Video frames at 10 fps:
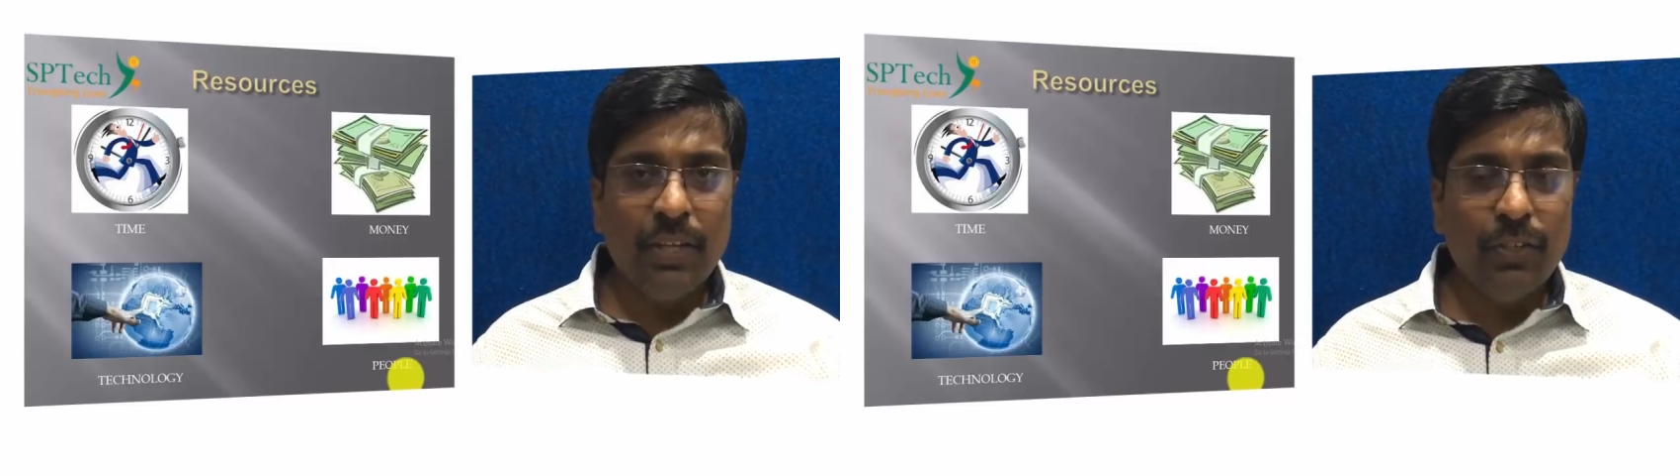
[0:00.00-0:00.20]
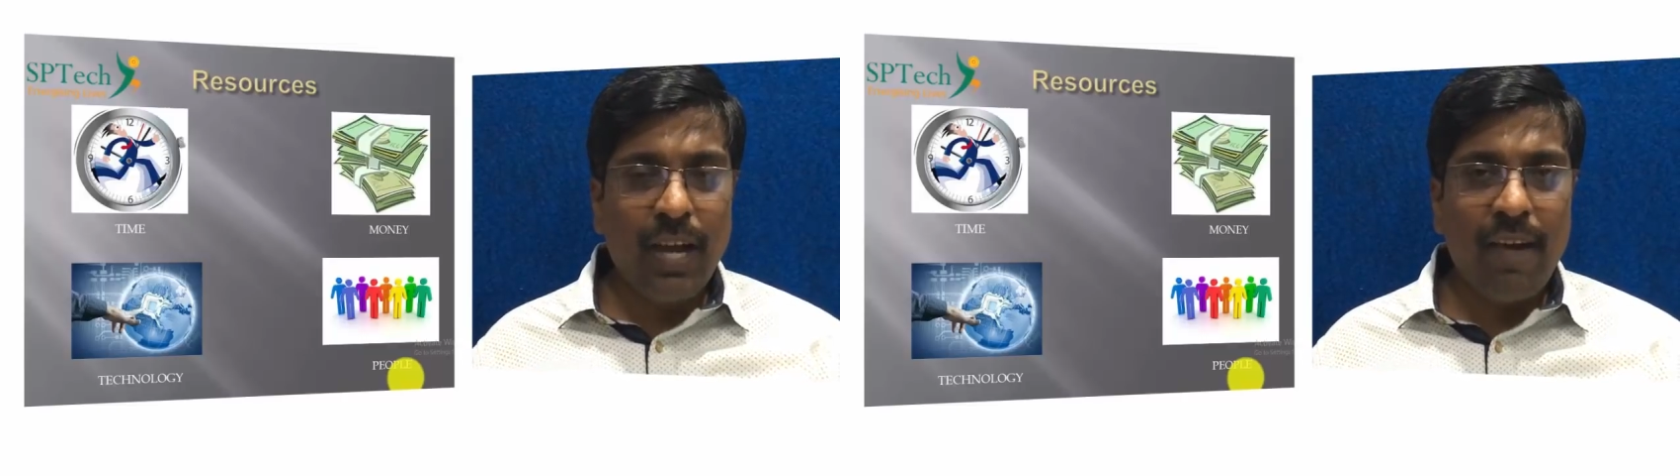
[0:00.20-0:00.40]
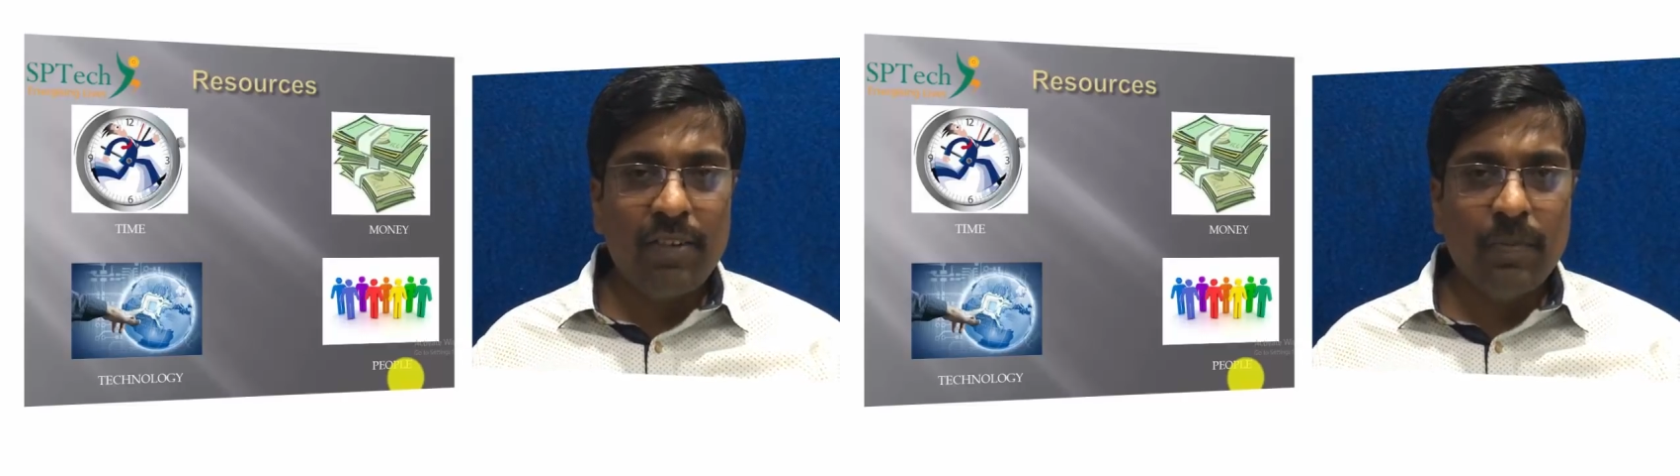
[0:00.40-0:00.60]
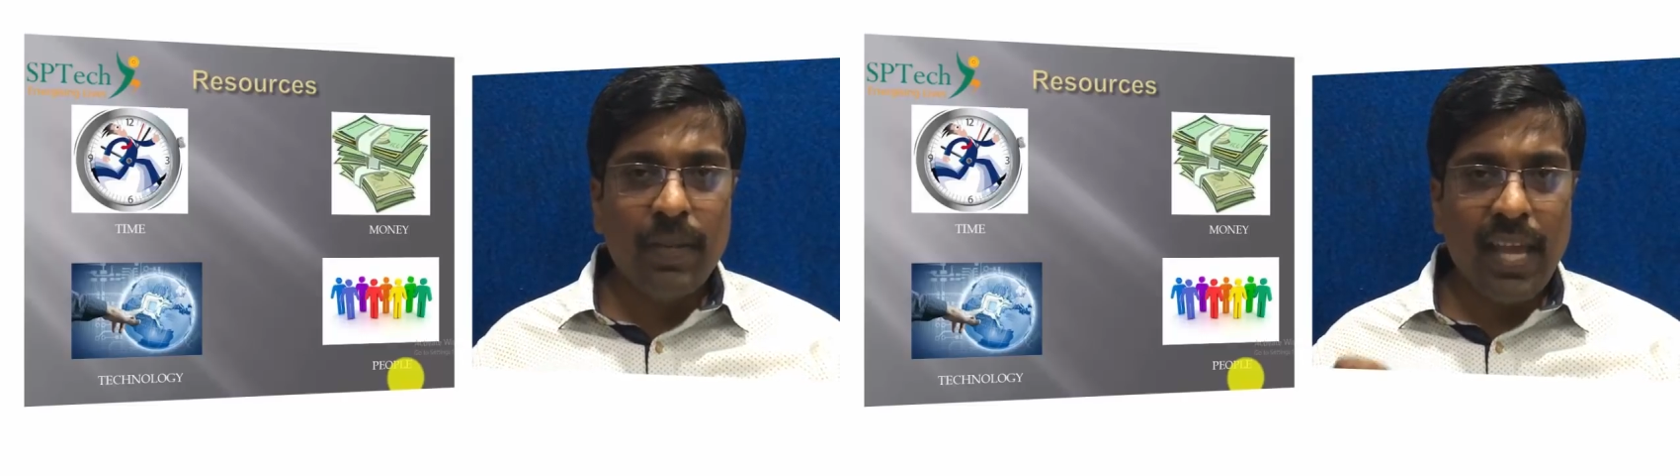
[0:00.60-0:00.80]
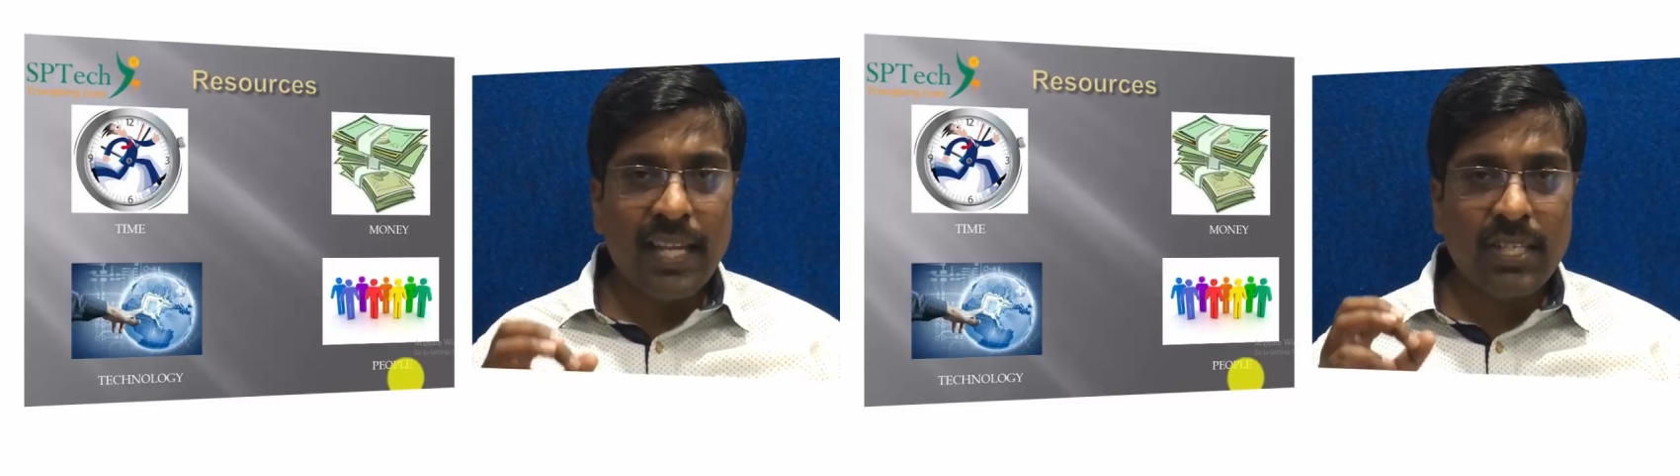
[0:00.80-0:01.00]
You have to
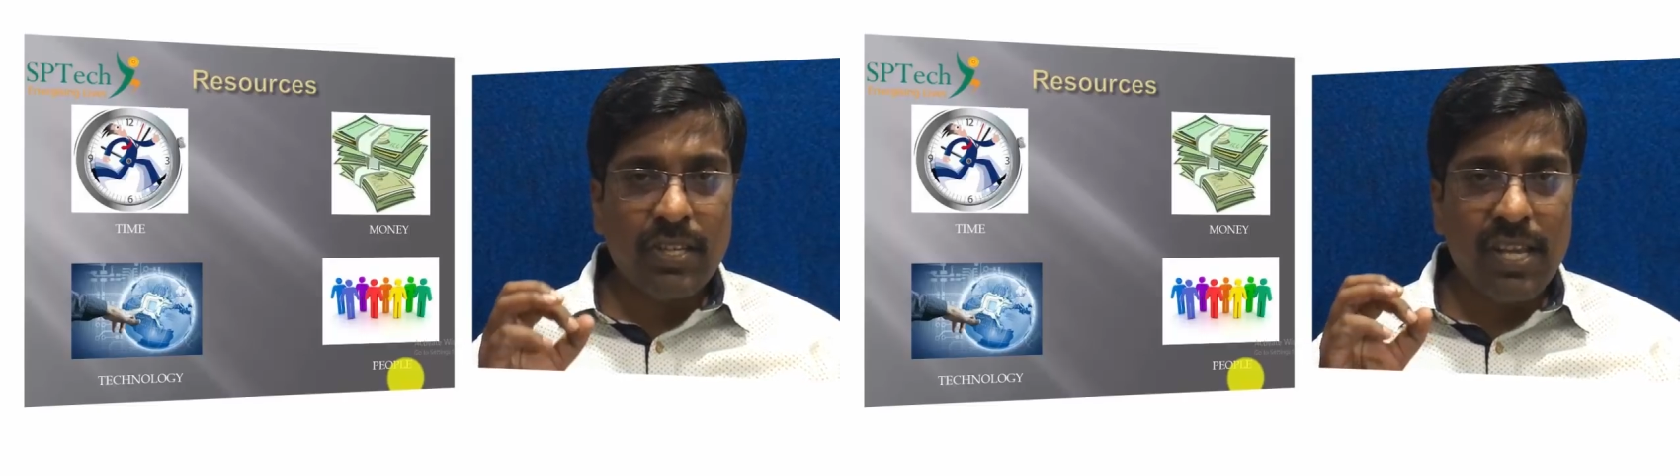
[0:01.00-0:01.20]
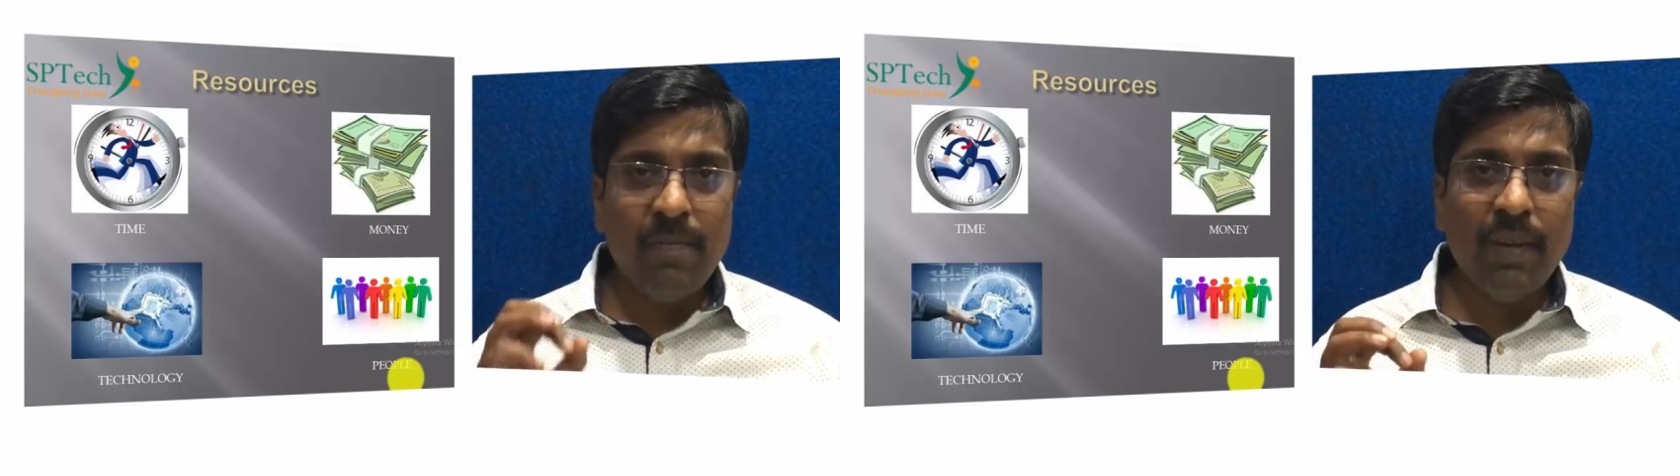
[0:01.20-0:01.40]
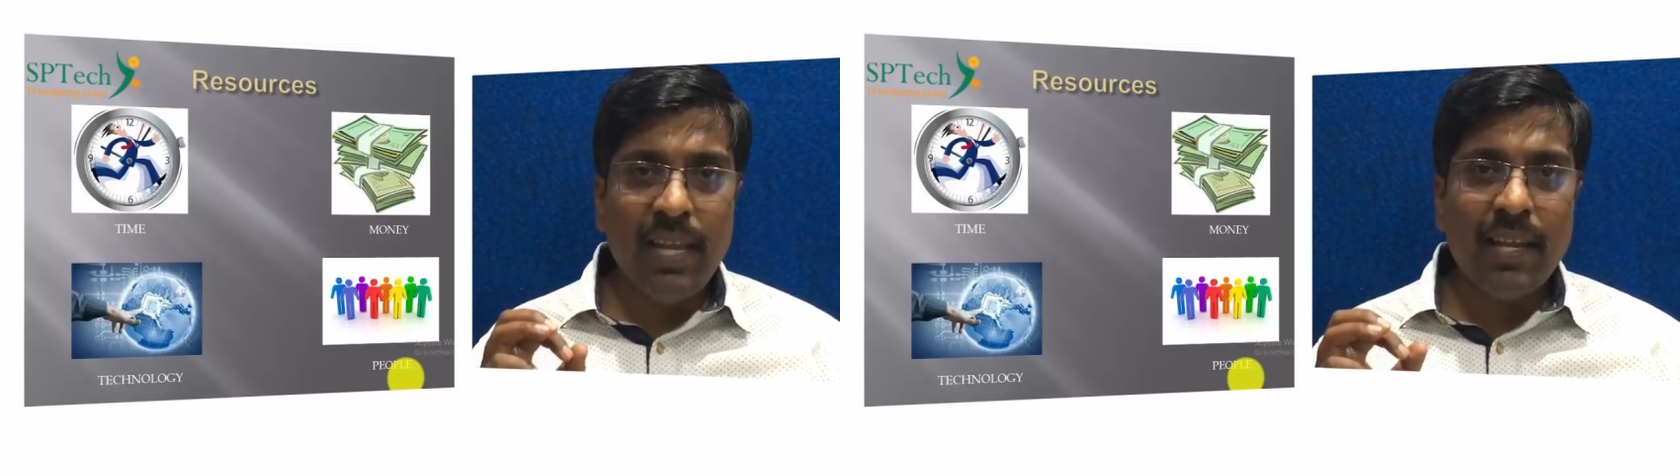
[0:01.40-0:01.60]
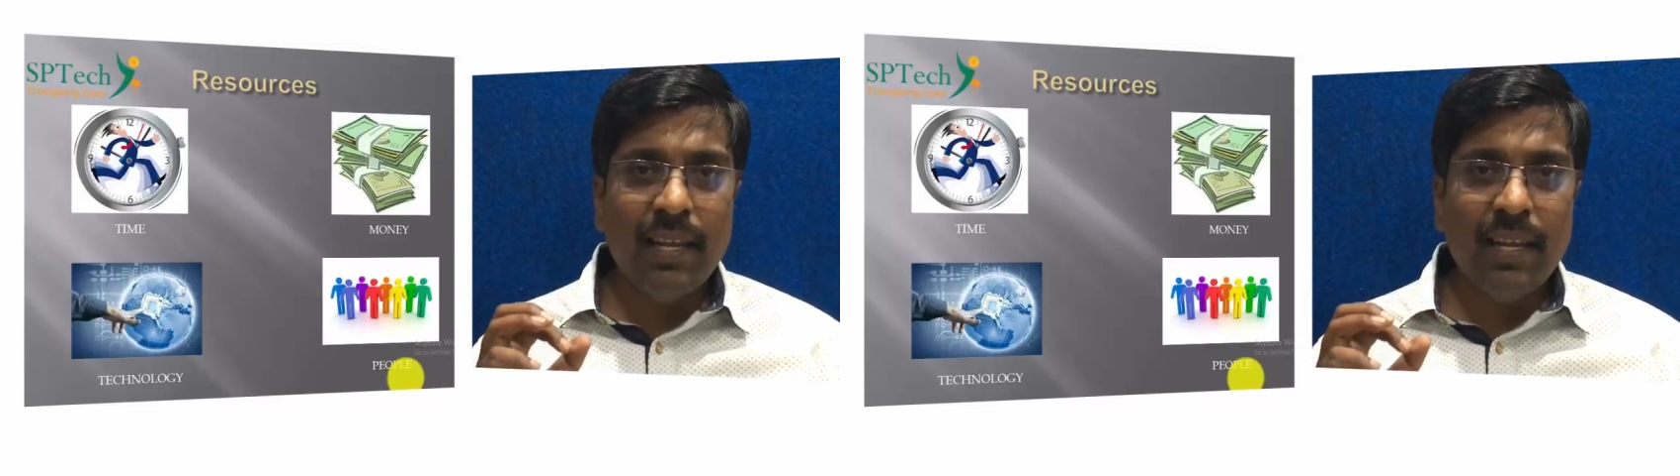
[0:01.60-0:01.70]
be extremely